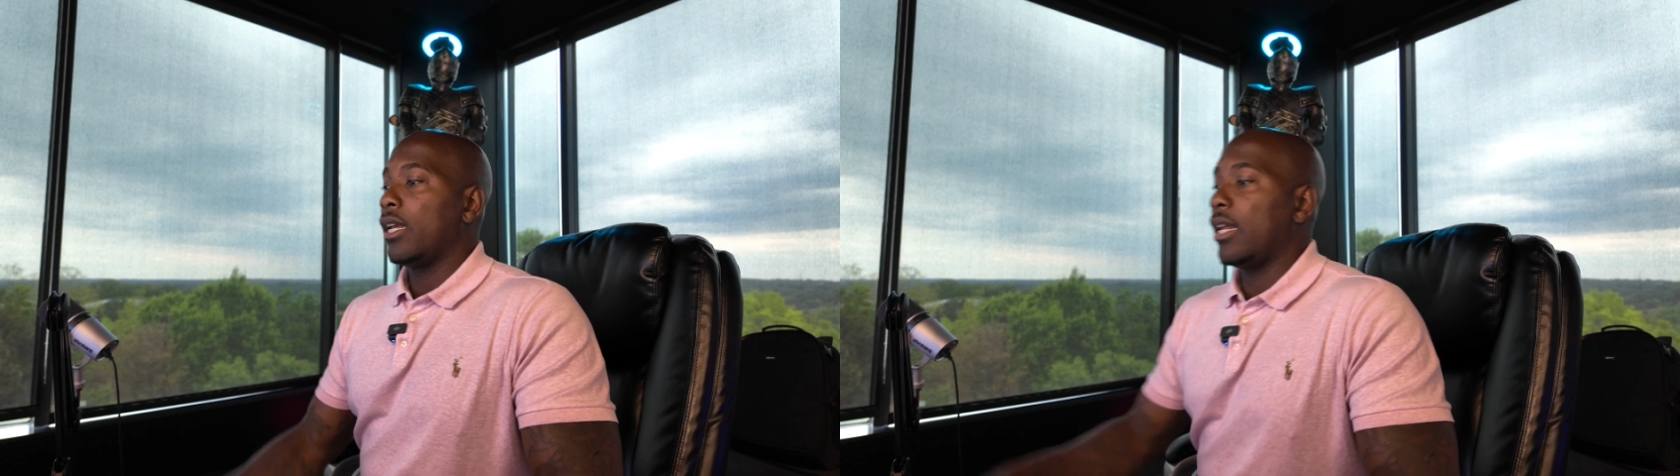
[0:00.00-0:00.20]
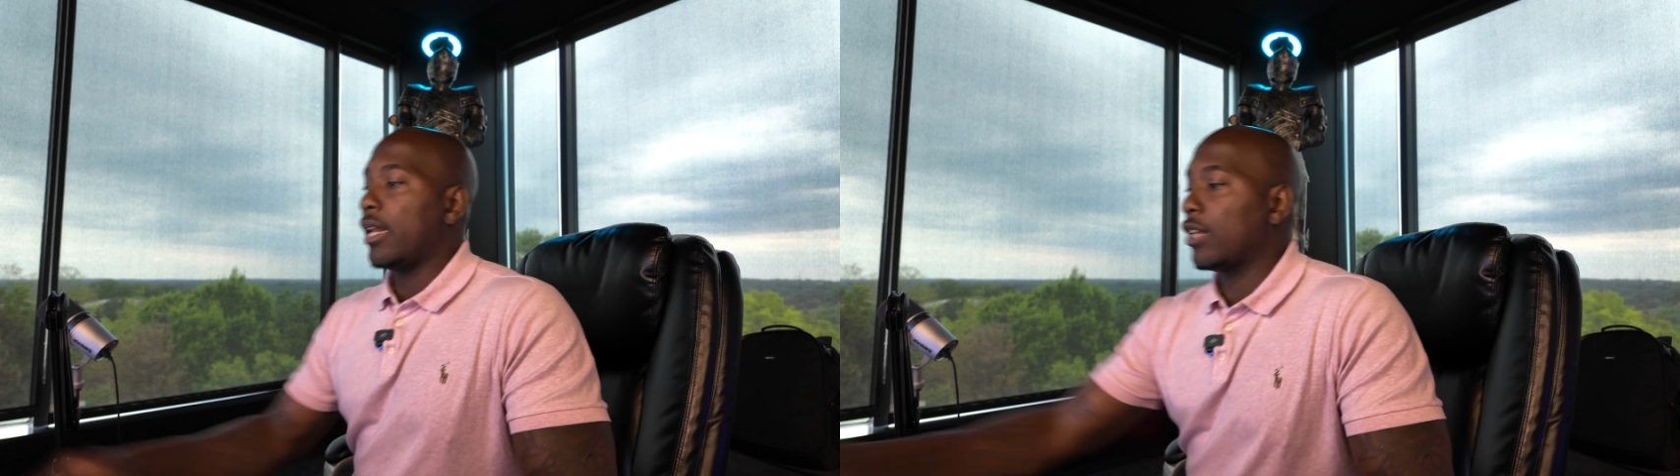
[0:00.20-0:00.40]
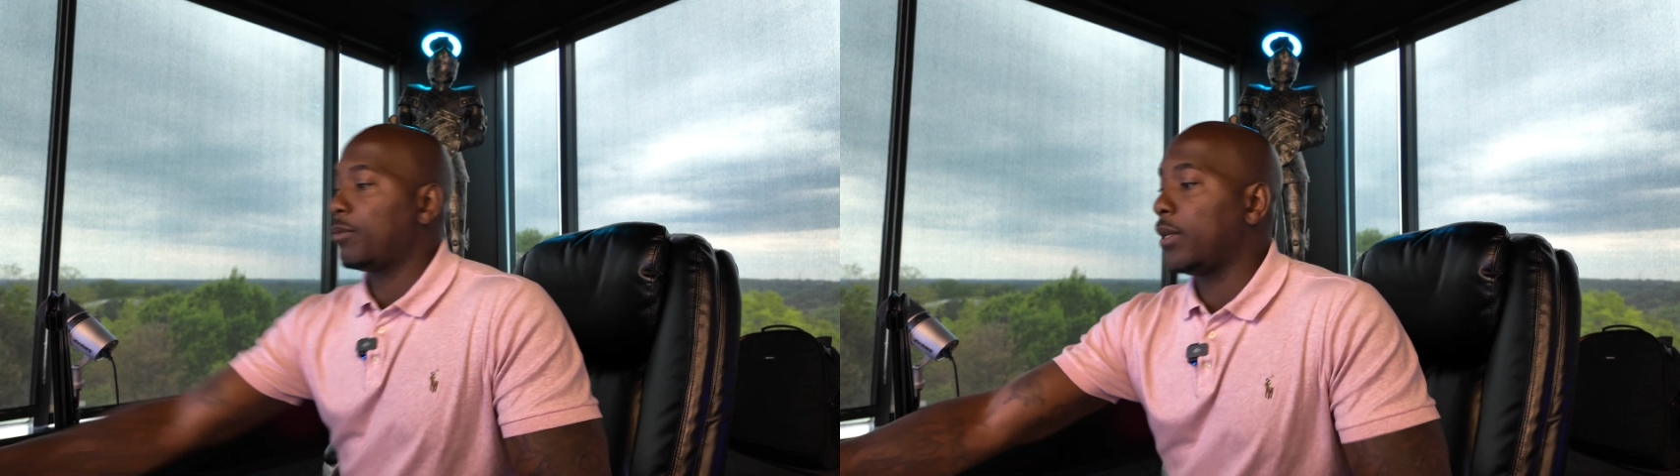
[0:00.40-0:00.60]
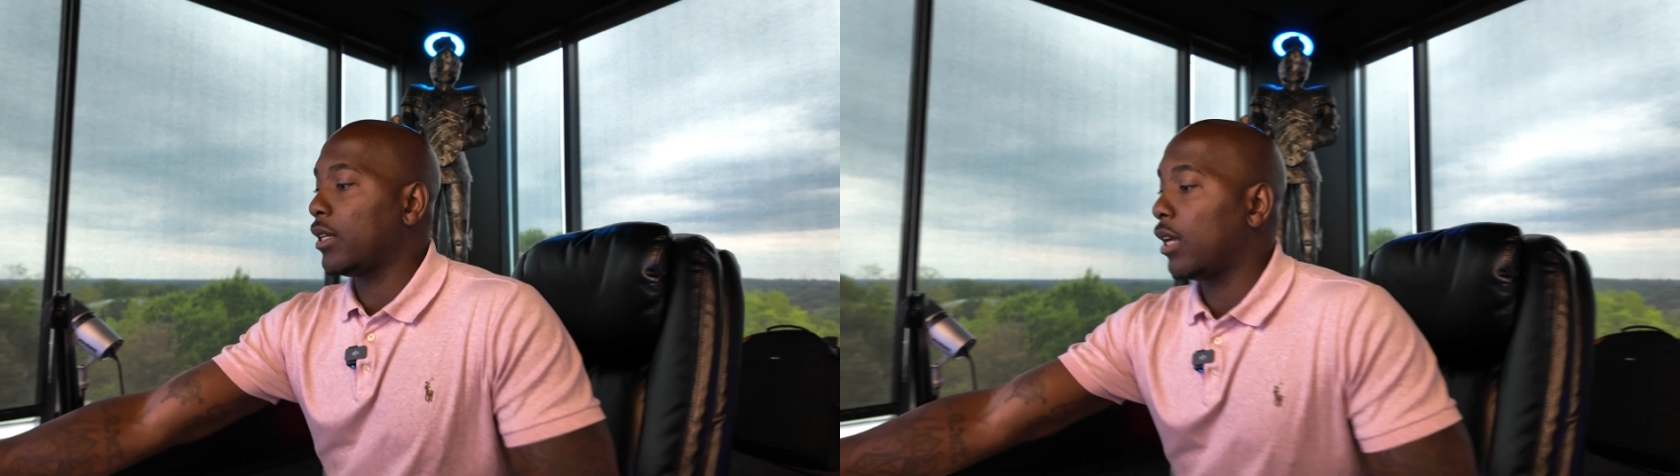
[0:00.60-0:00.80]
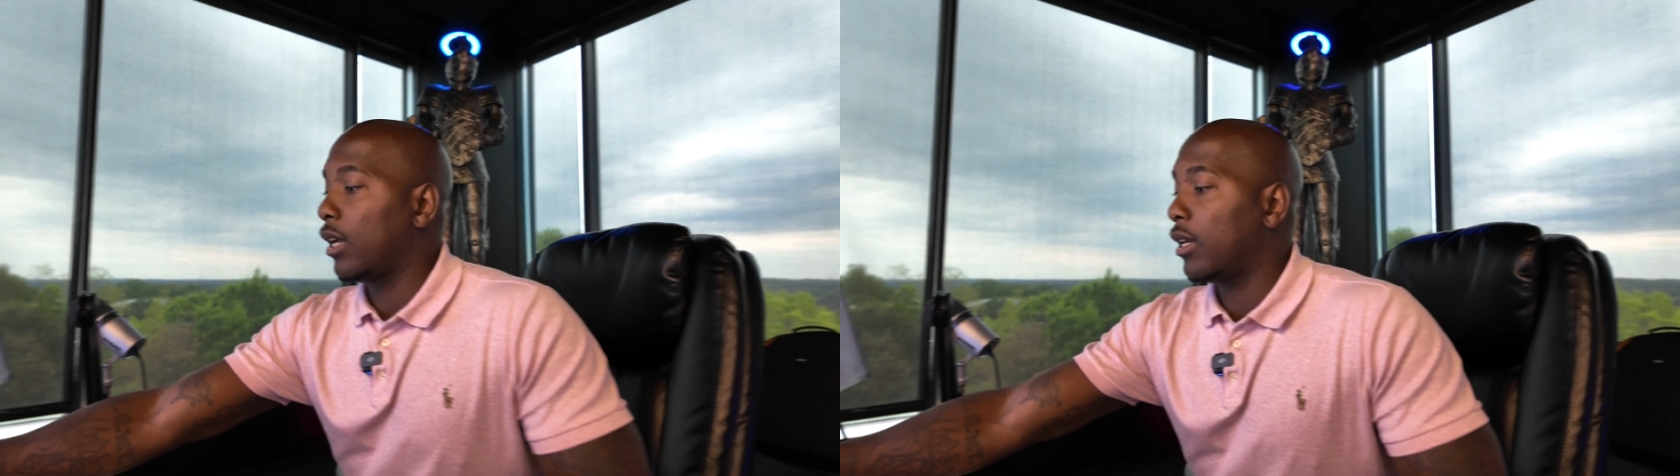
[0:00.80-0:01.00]
And that's
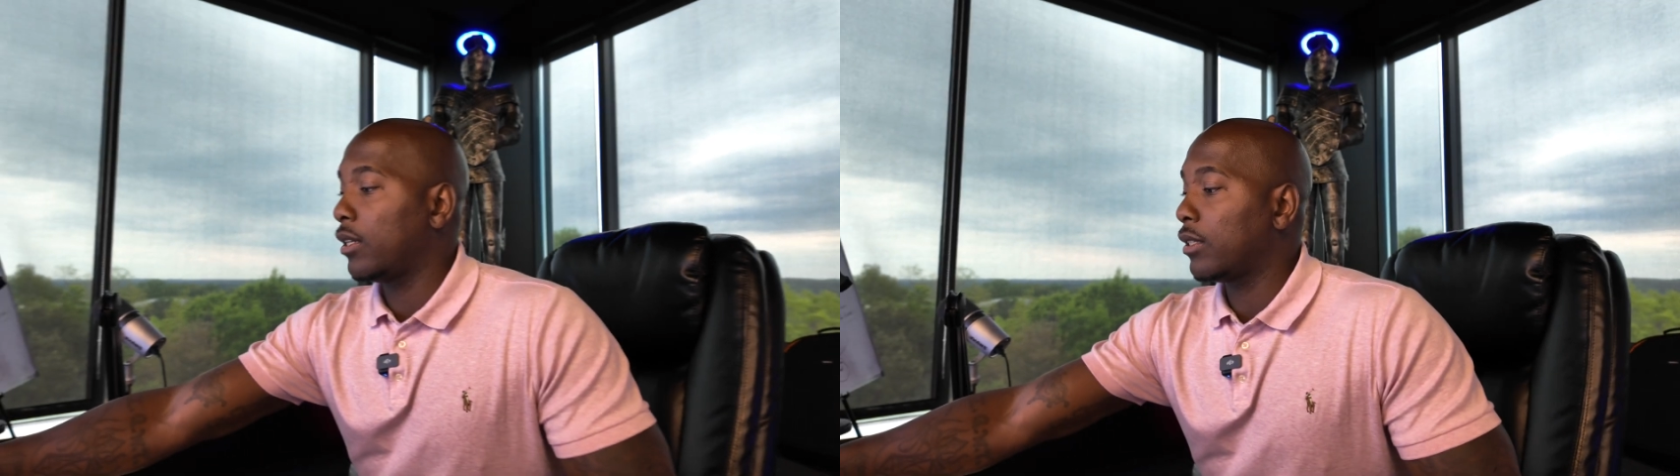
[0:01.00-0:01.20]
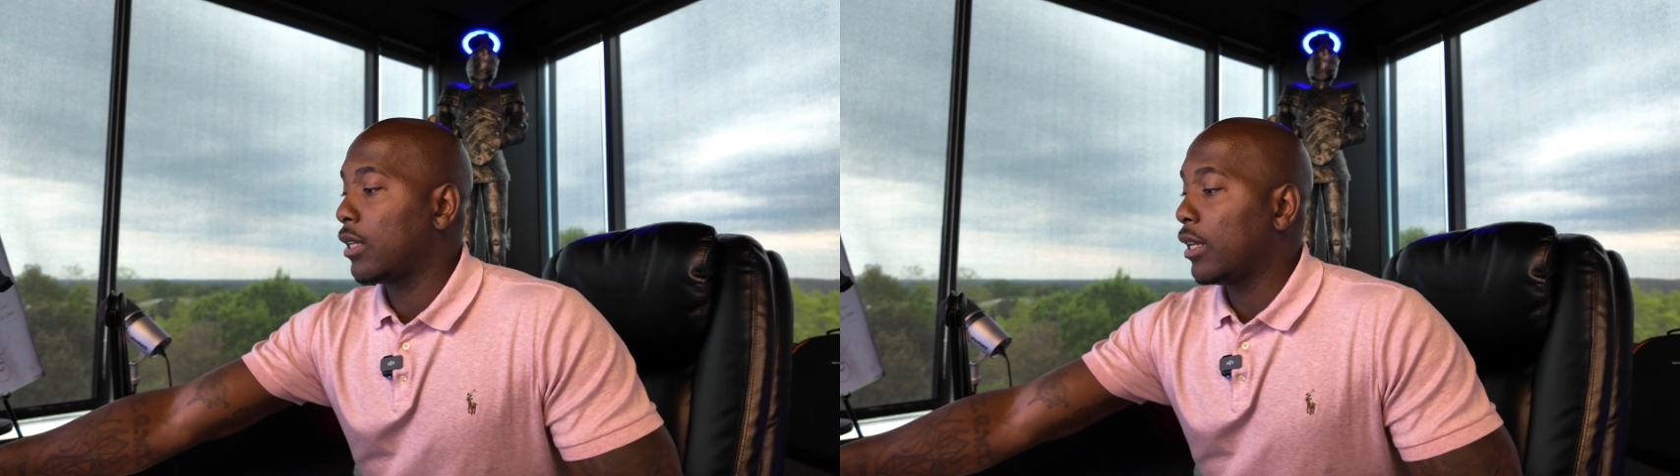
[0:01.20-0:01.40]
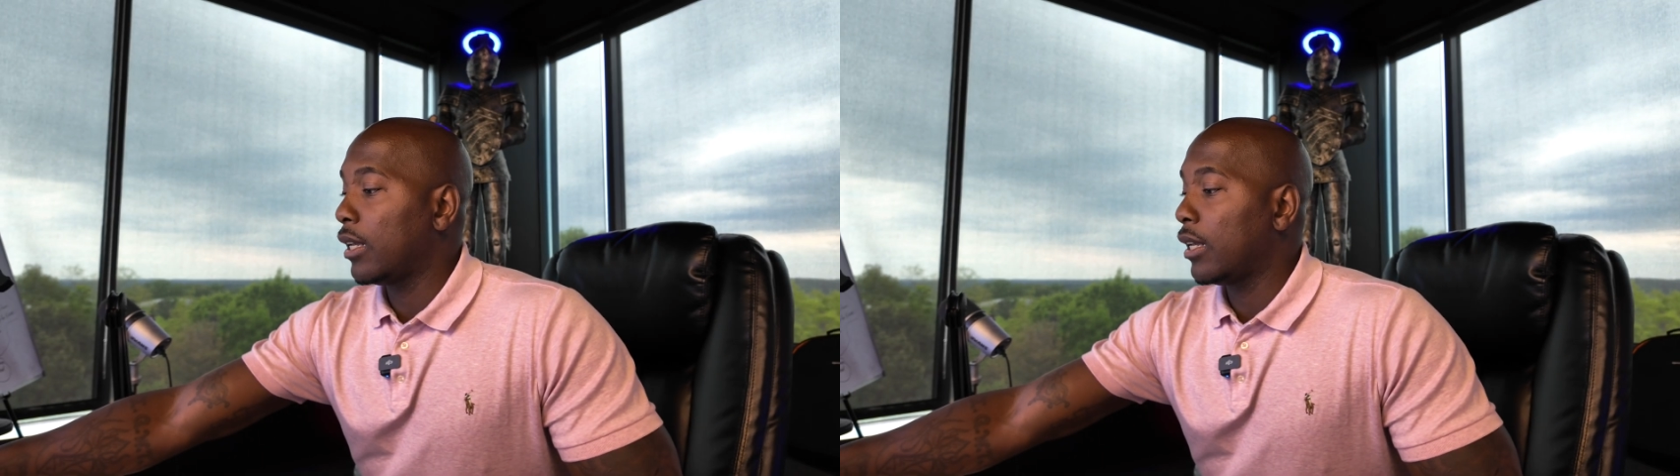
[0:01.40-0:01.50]
because